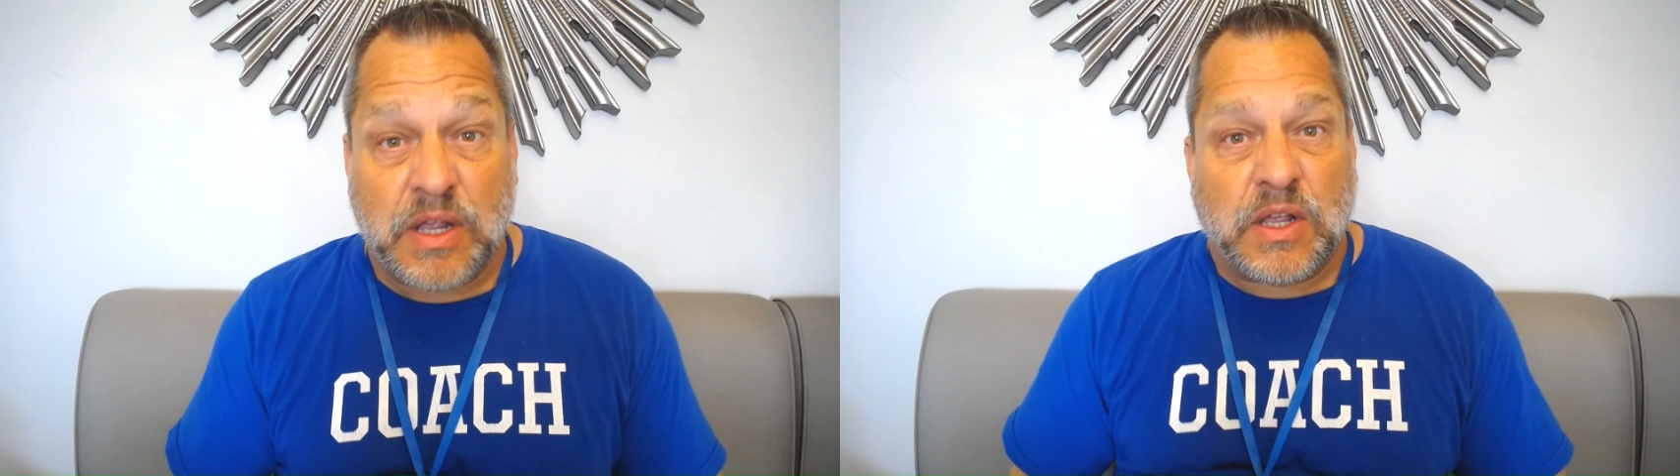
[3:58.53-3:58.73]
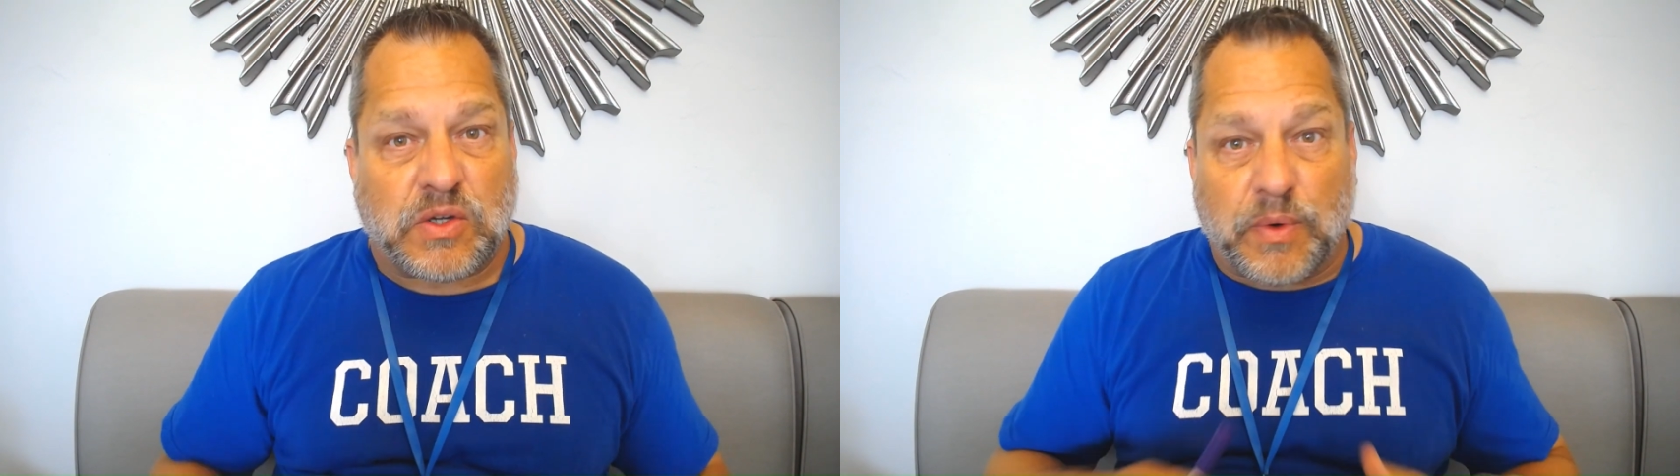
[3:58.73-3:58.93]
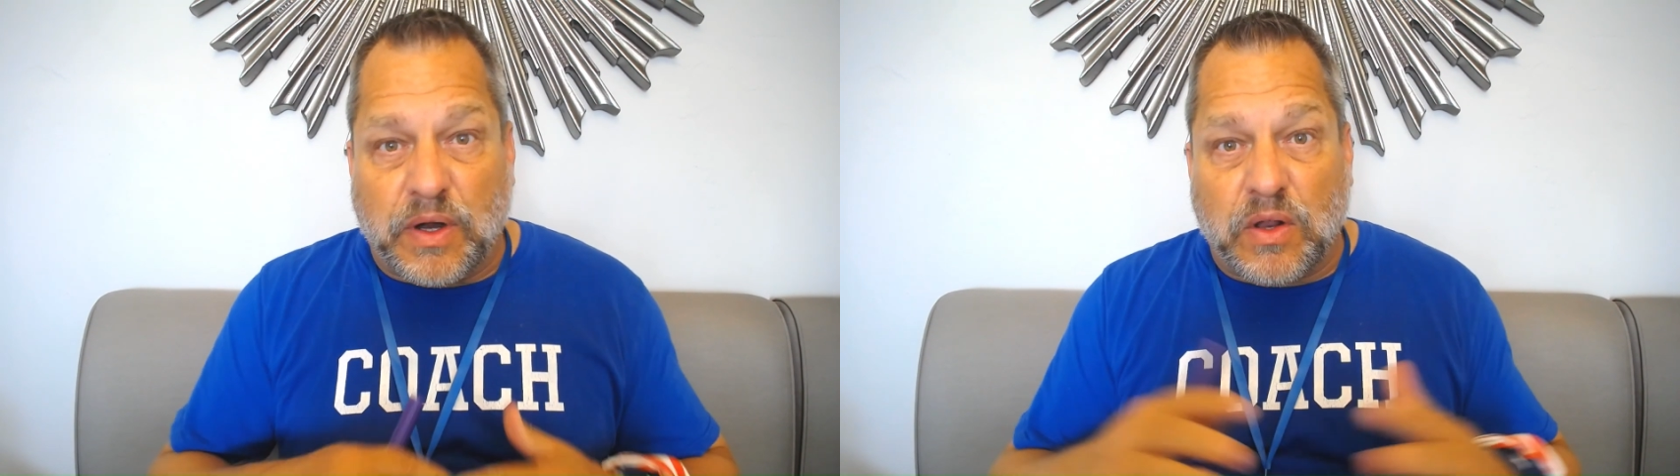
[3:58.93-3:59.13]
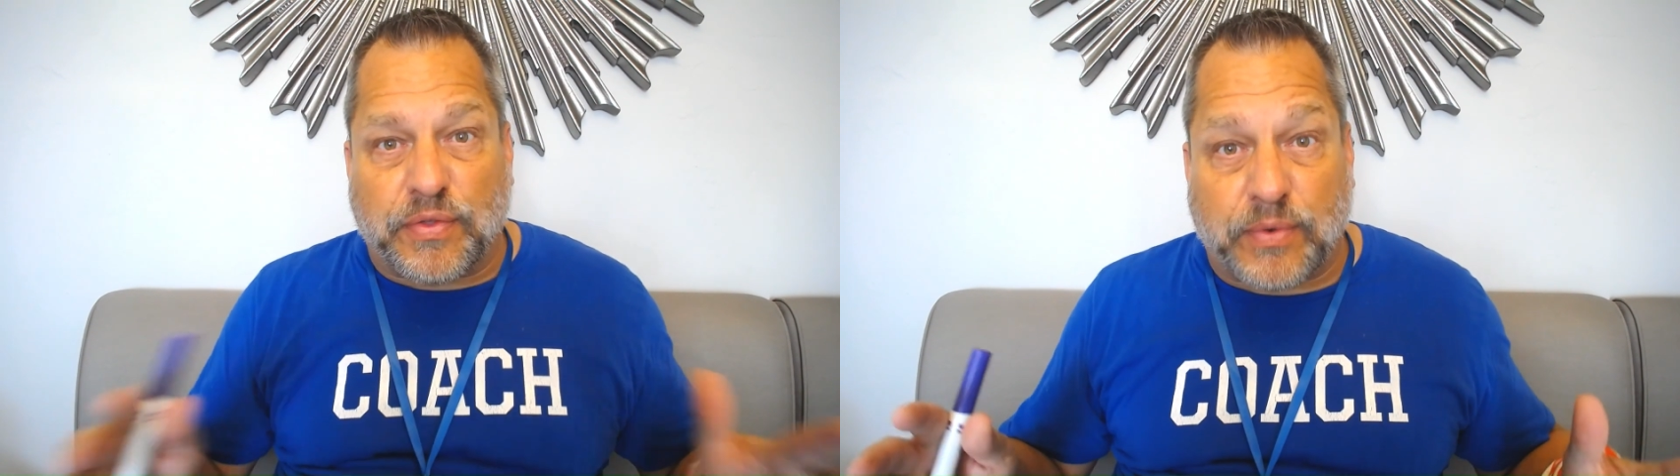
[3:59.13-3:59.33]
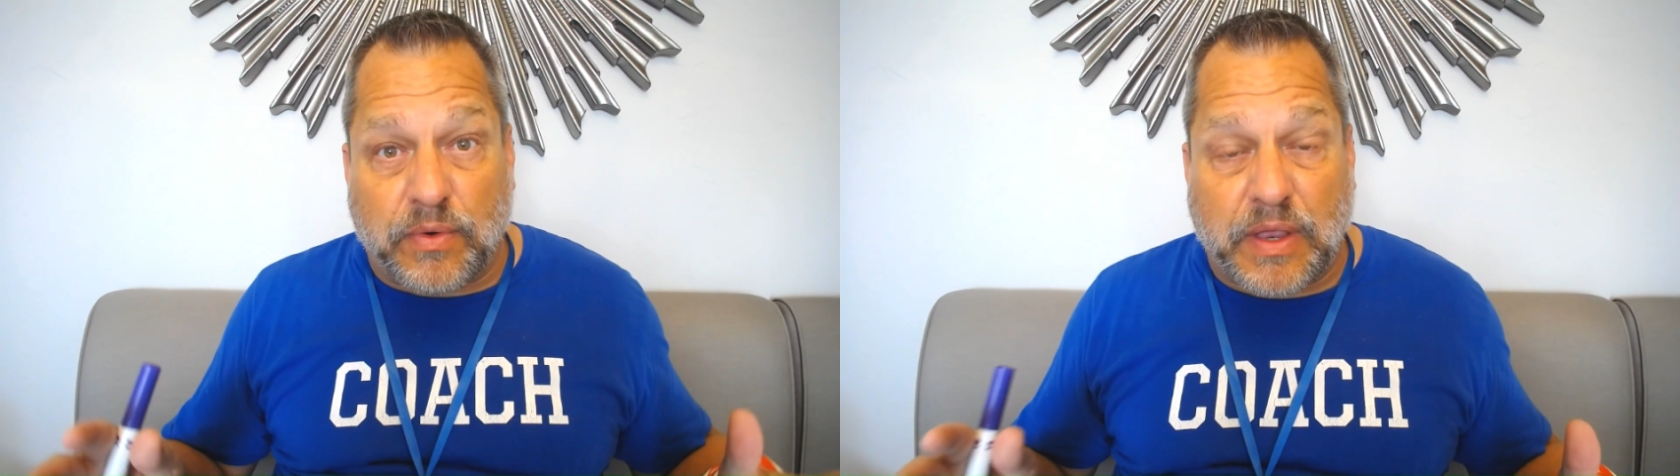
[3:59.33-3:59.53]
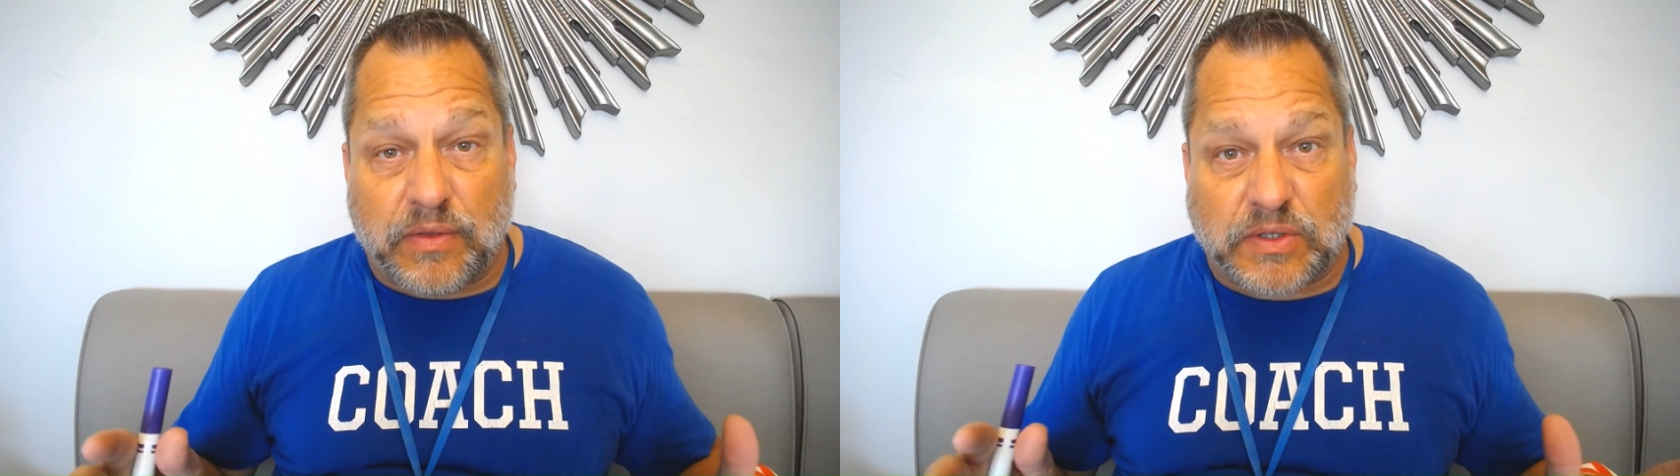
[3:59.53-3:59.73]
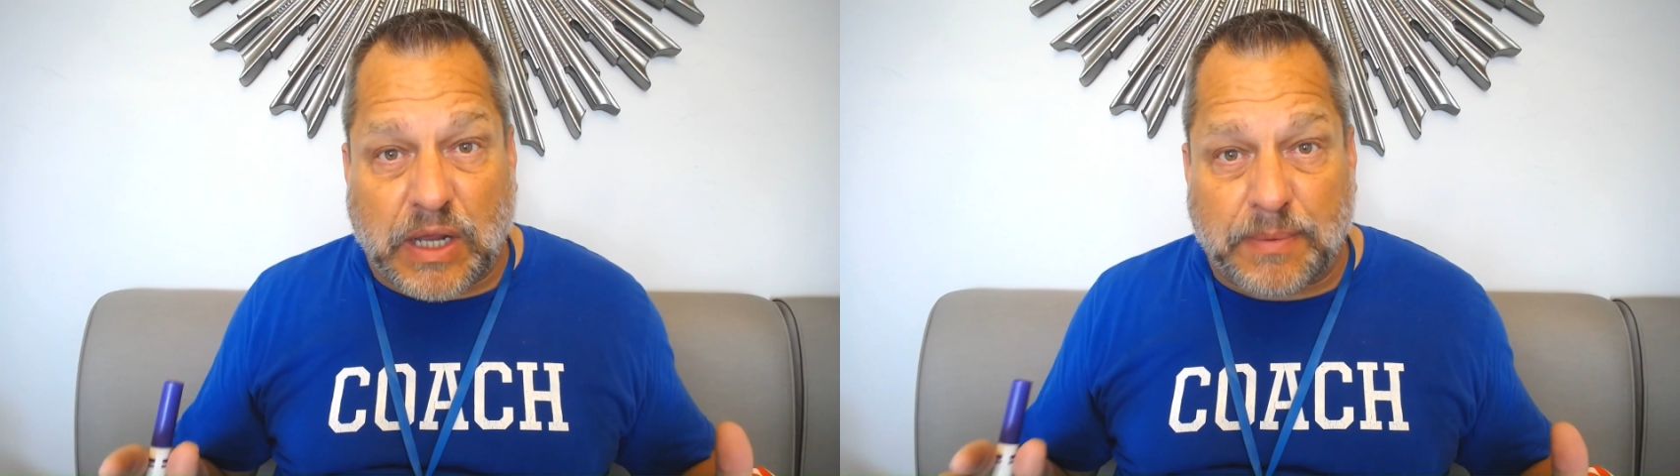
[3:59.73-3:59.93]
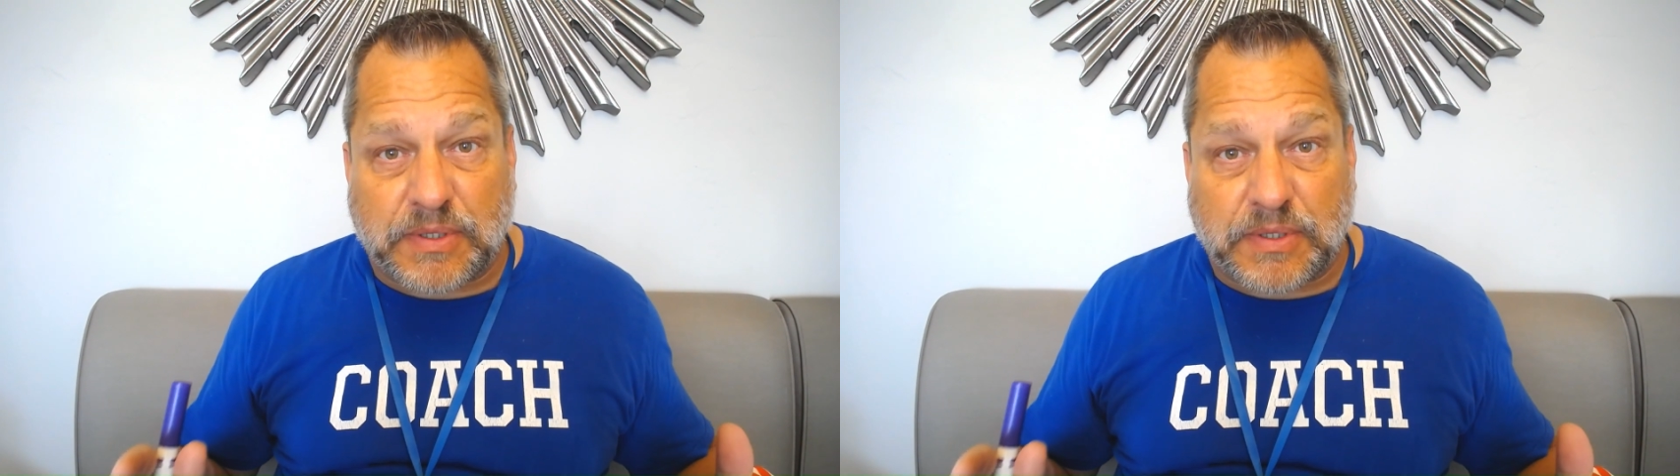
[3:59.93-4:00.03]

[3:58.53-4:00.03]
So we're going to go through the other types